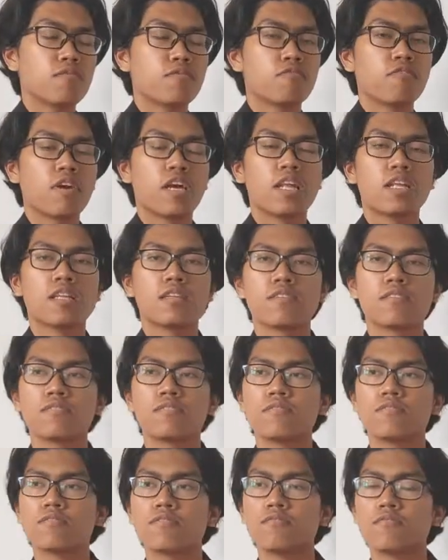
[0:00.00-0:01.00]

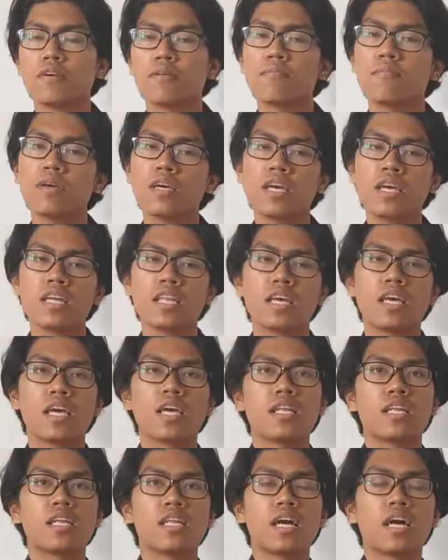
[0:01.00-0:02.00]
FanMade
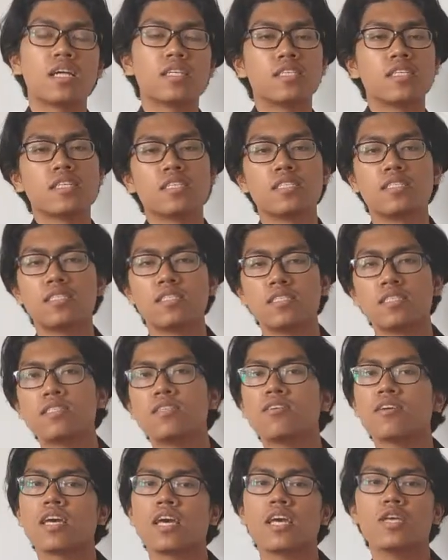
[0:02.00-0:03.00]
and others.
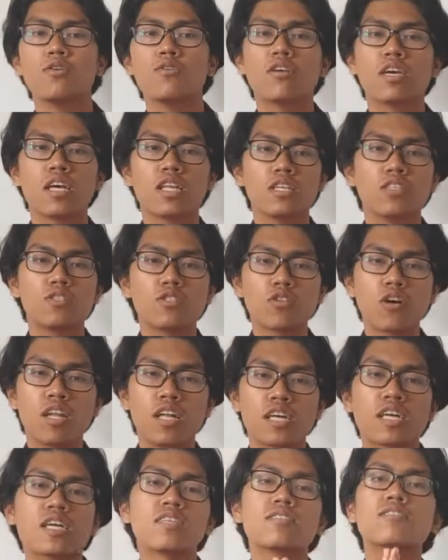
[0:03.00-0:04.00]
Okay, you can install a
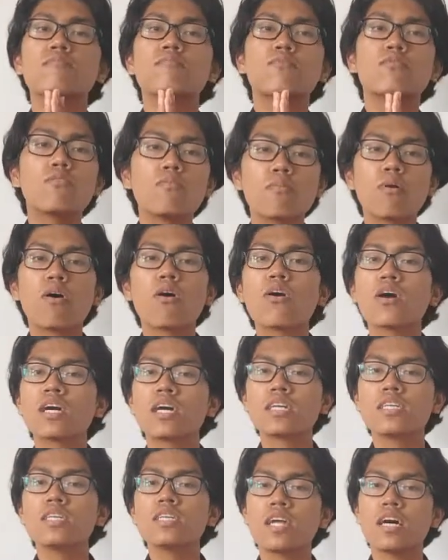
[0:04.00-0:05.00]
custom ROM or
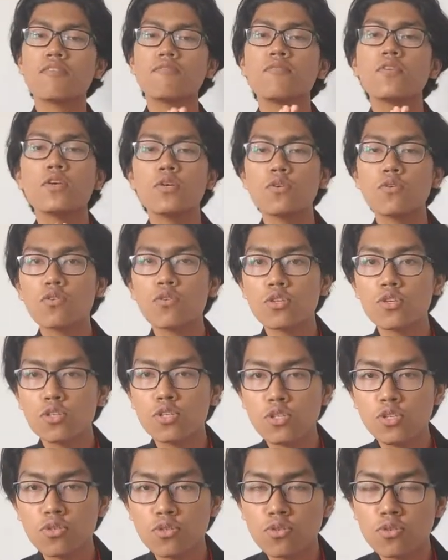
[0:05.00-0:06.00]
kernel after you
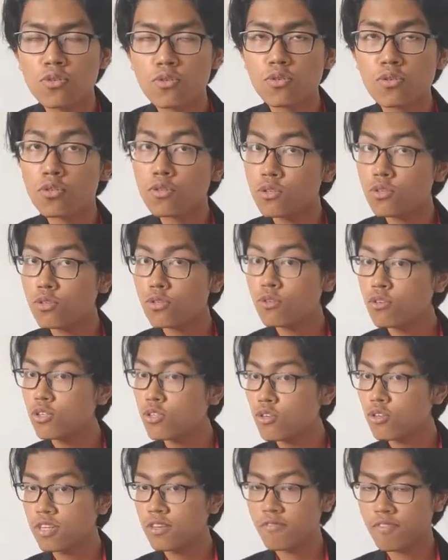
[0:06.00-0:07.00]
root
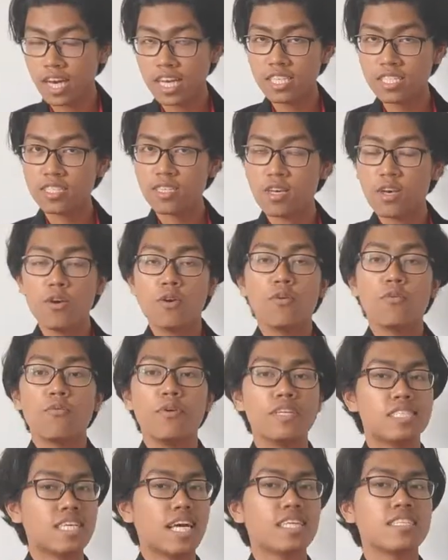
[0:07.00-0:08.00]
your device,
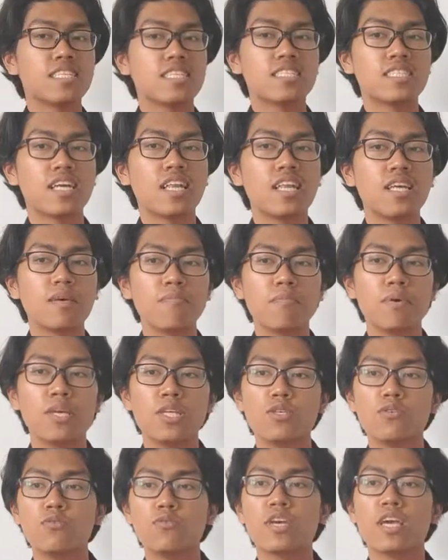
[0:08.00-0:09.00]
which essentially
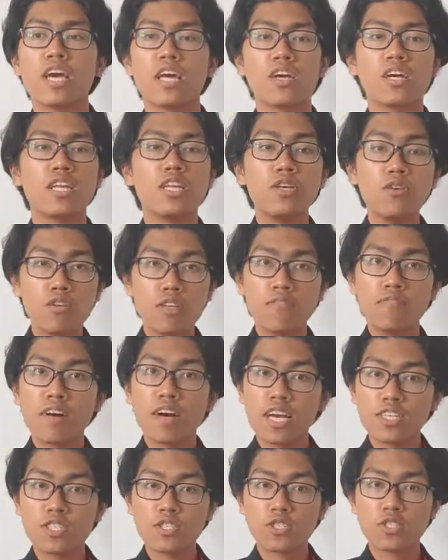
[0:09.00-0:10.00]
means you get a new
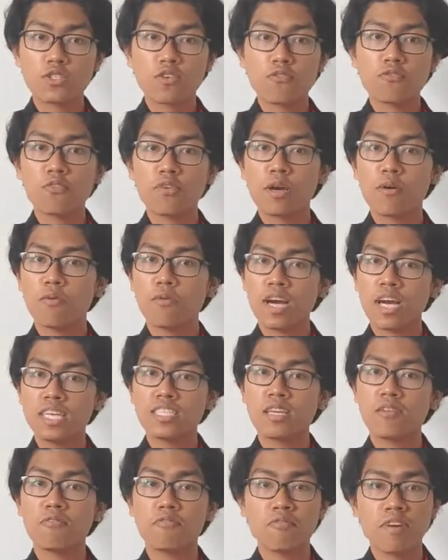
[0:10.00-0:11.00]
device software
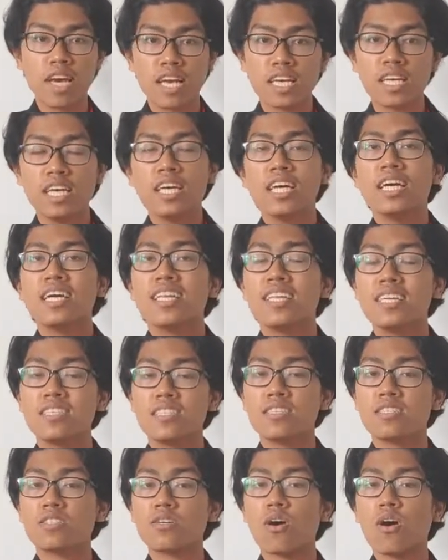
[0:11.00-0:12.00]
wise. In fact, this
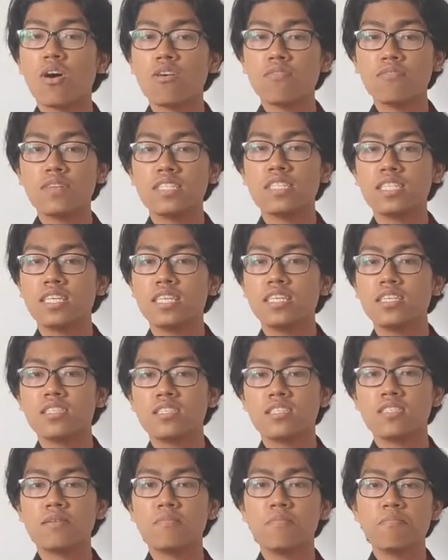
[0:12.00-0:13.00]
is often
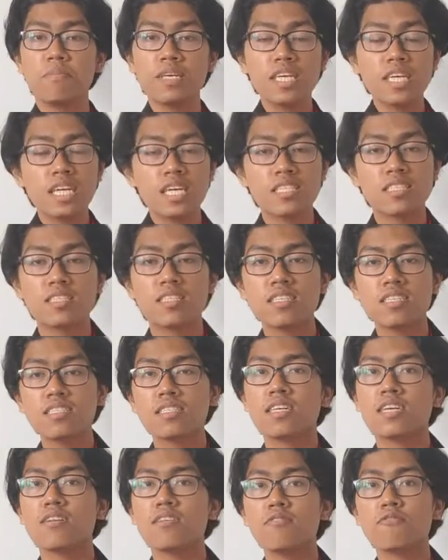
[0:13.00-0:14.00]
the biggest
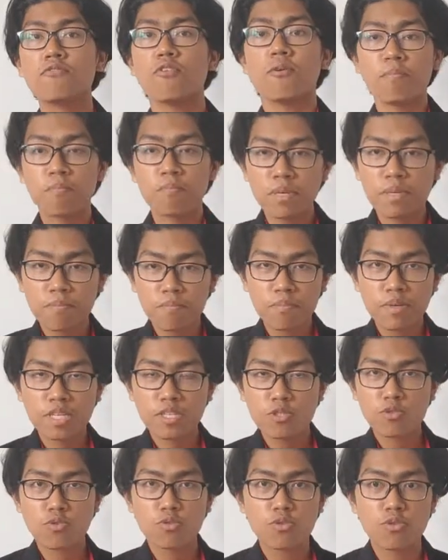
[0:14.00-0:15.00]
reason for people
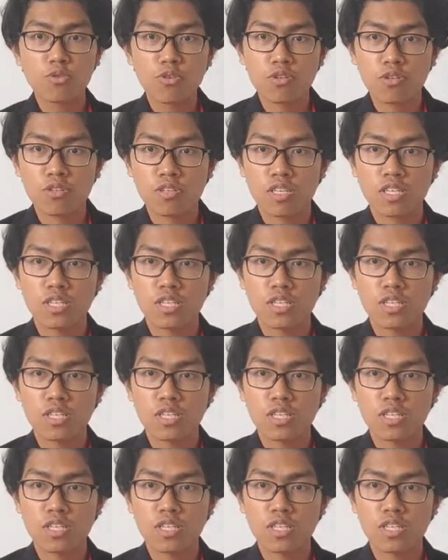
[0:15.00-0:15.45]
to root